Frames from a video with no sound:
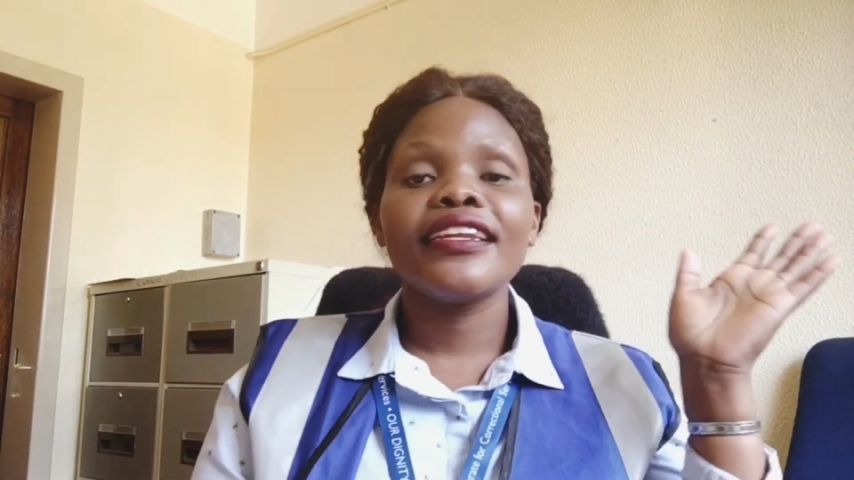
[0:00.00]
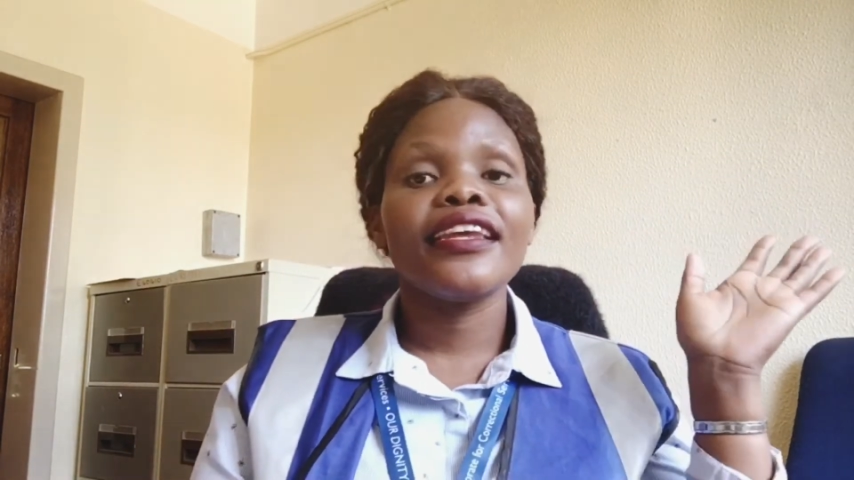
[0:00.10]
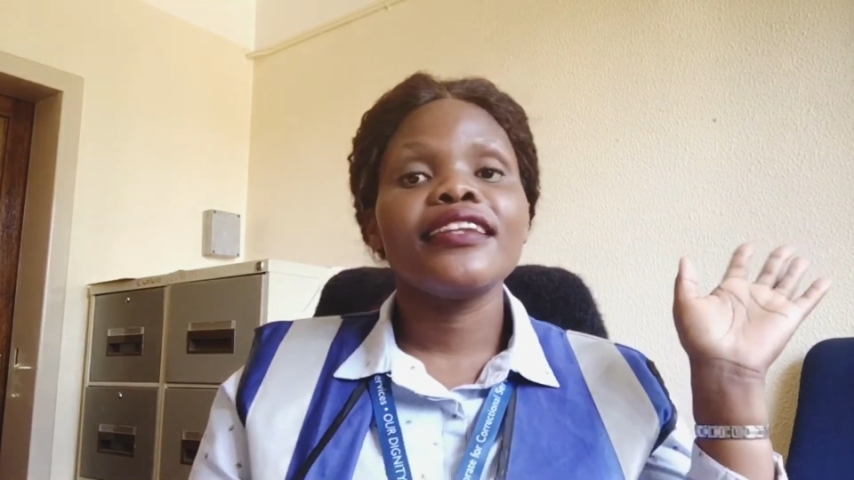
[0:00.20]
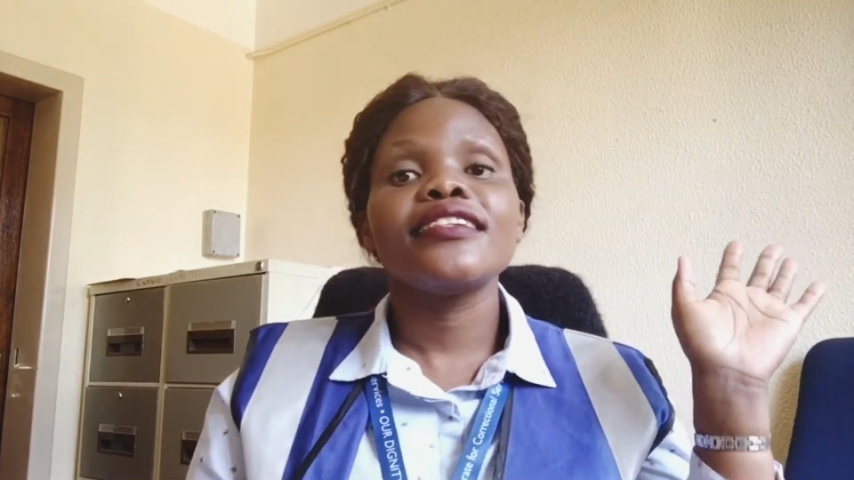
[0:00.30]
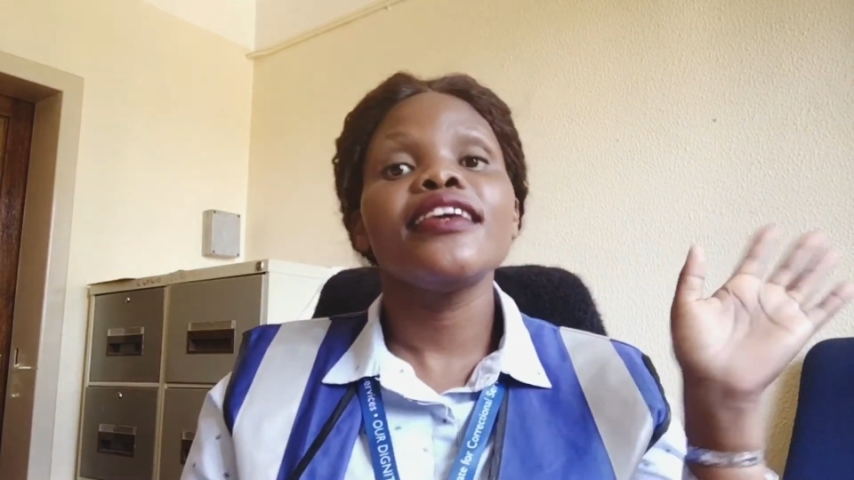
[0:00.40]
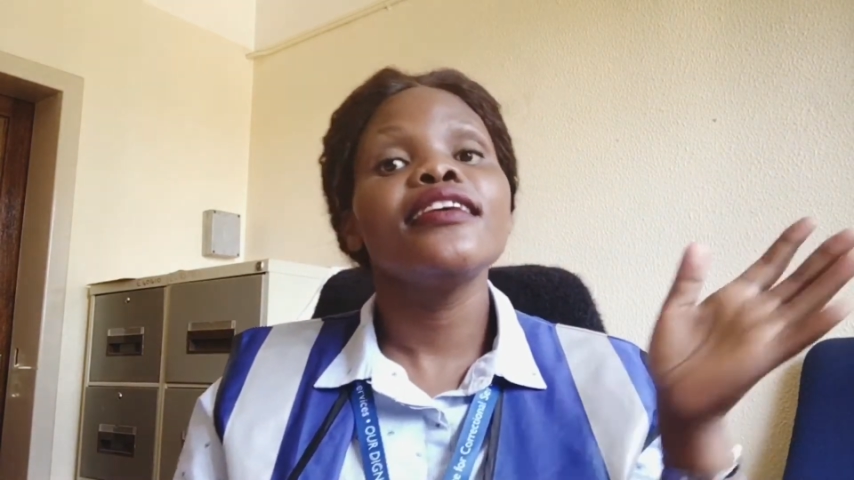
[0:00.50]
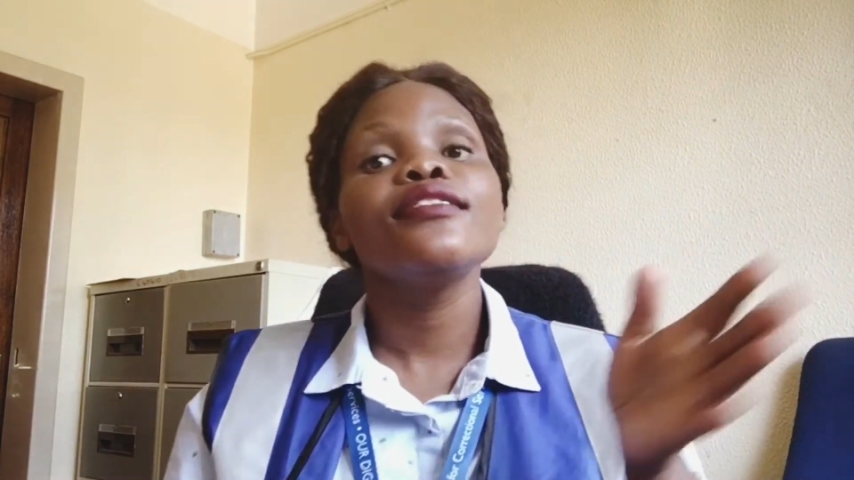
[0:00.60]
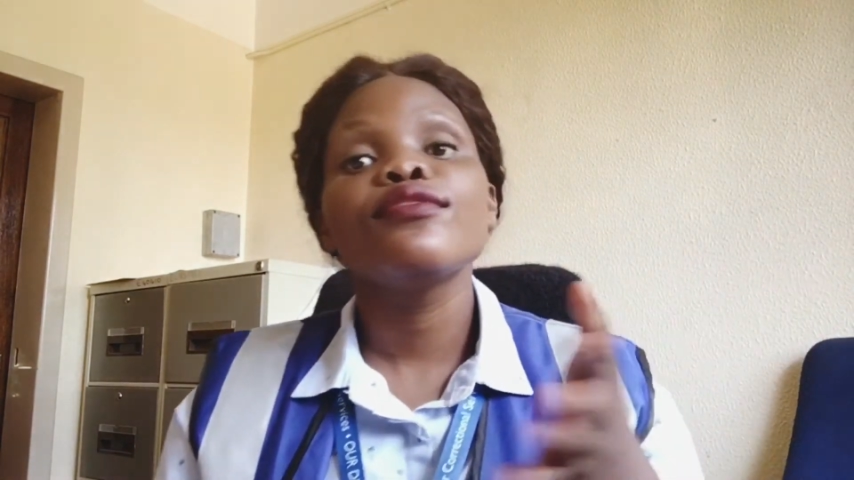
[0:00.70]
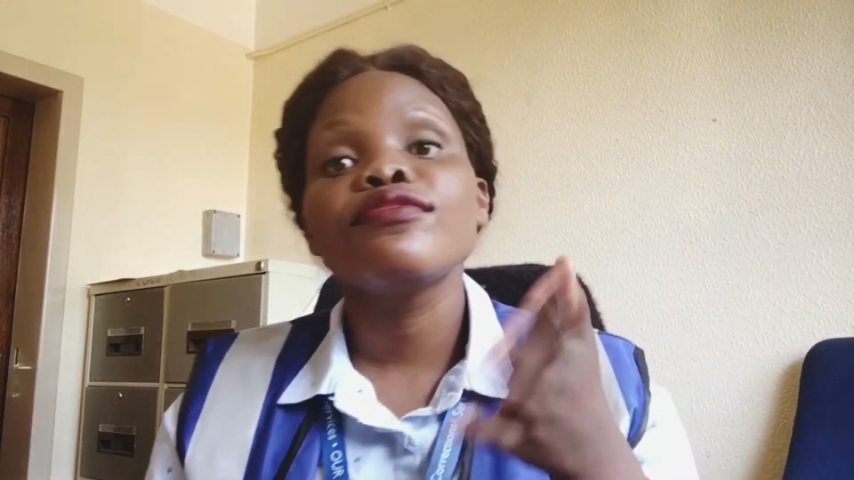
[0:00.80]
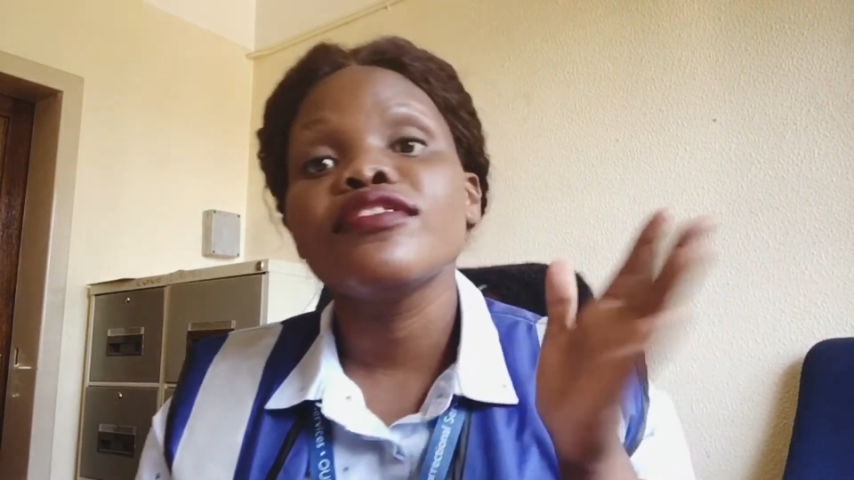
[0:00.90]
9, 10
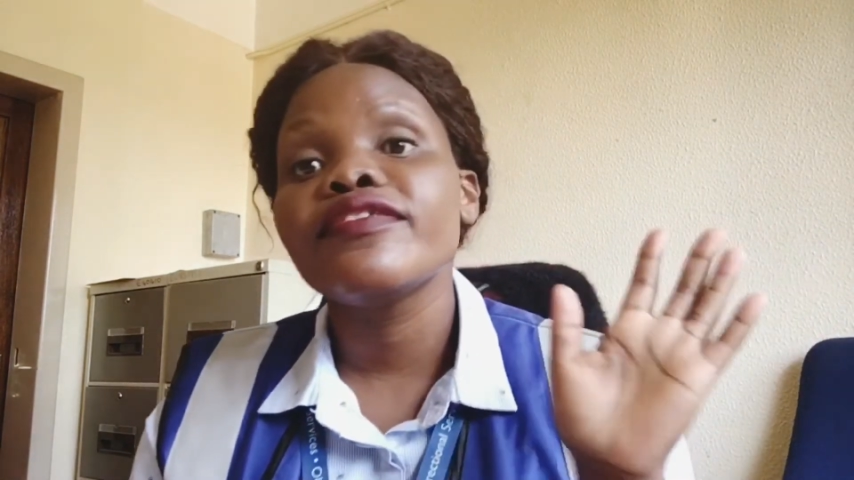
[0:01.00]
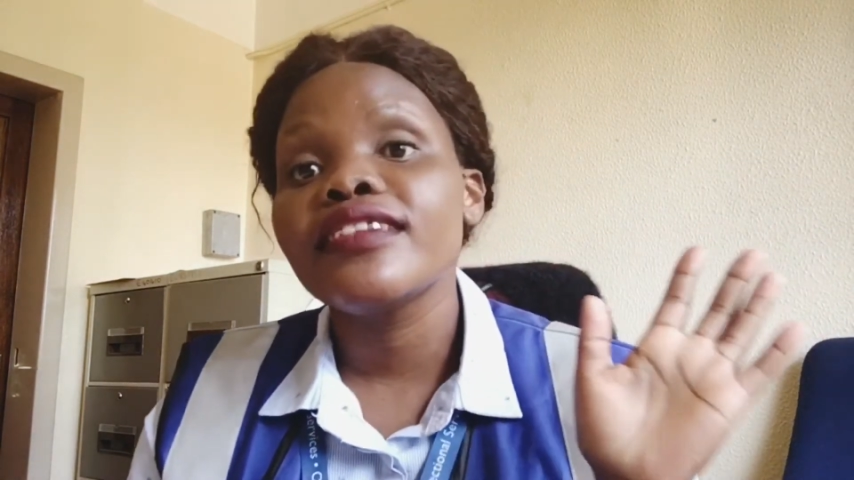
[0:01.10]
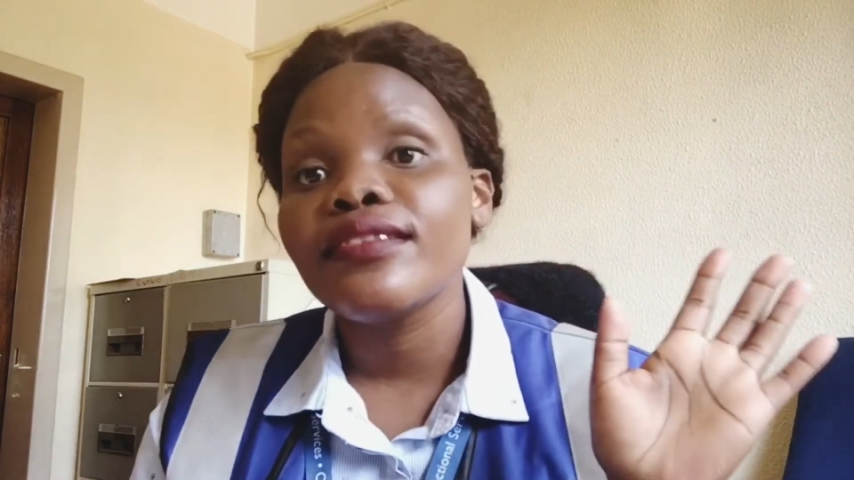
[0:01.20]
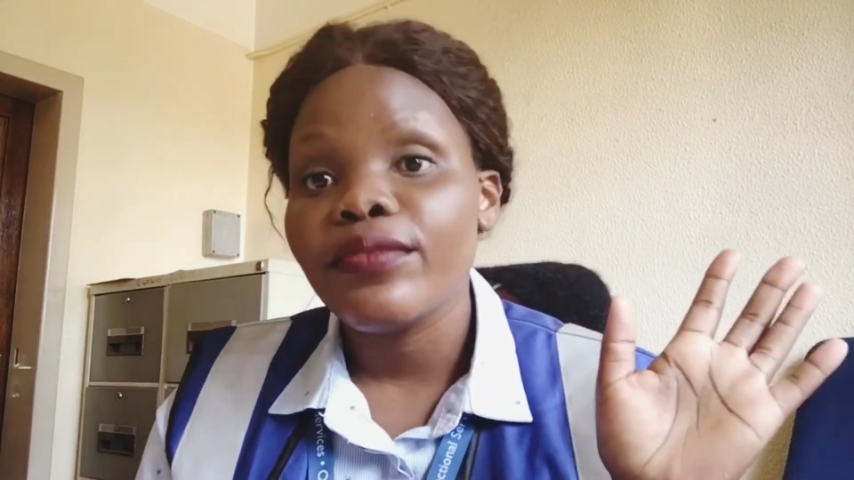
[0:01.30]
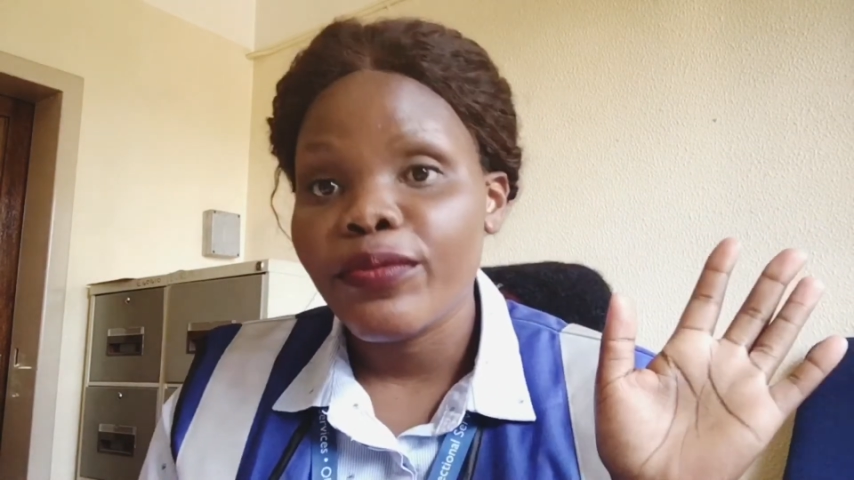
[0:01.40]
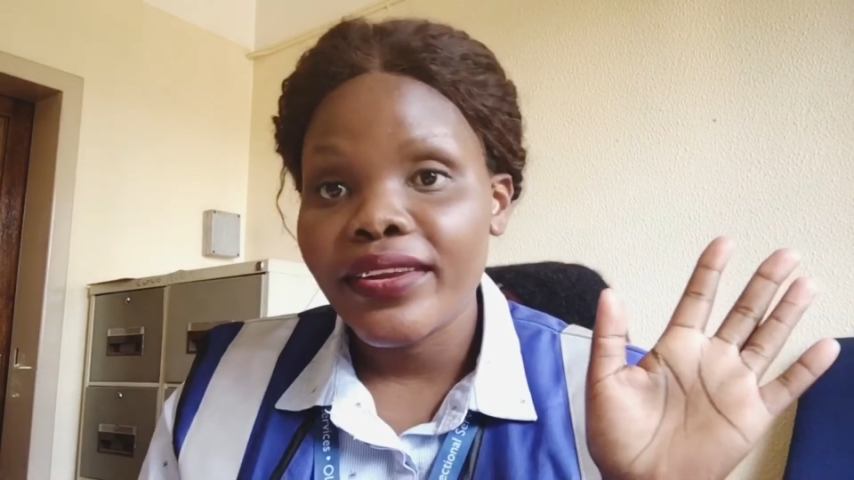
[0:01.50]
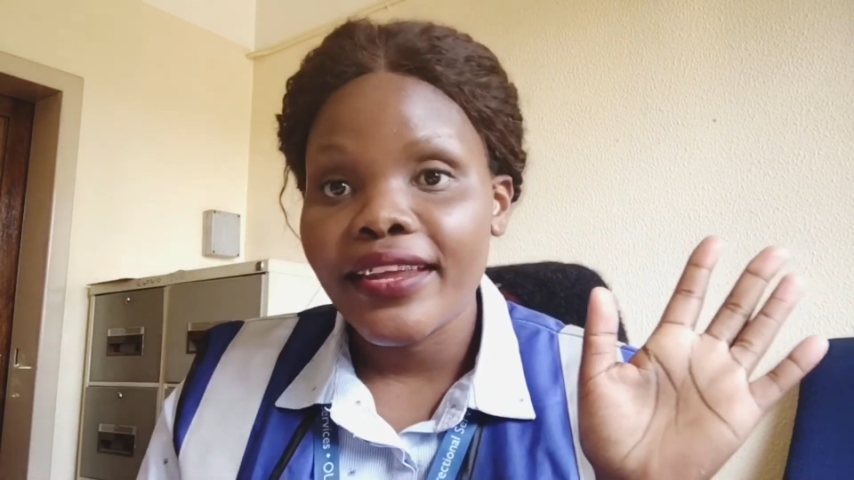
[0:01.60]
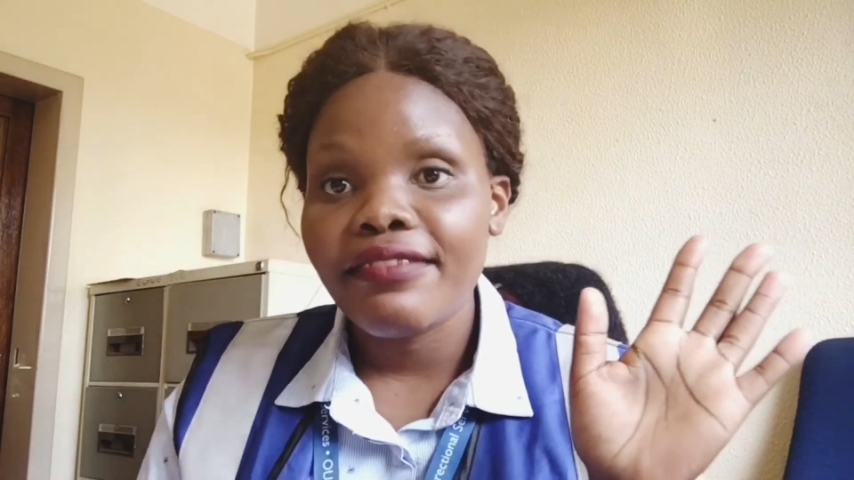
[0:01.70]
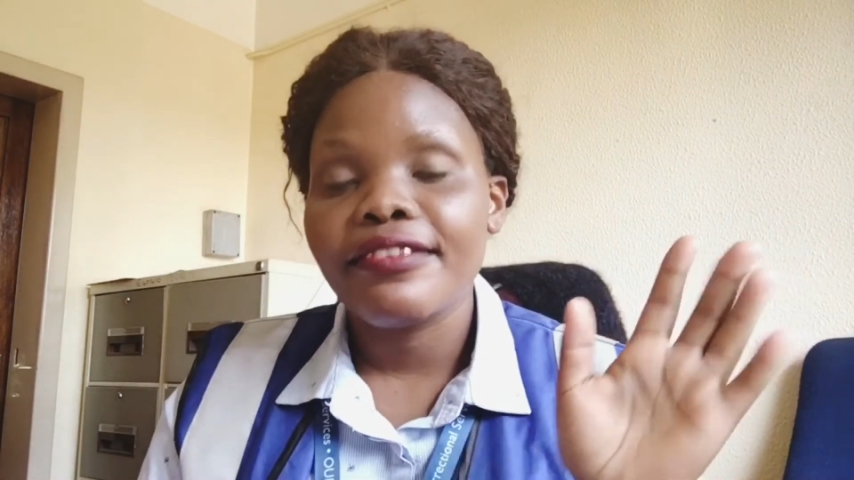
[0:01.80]
to 15 or whatever.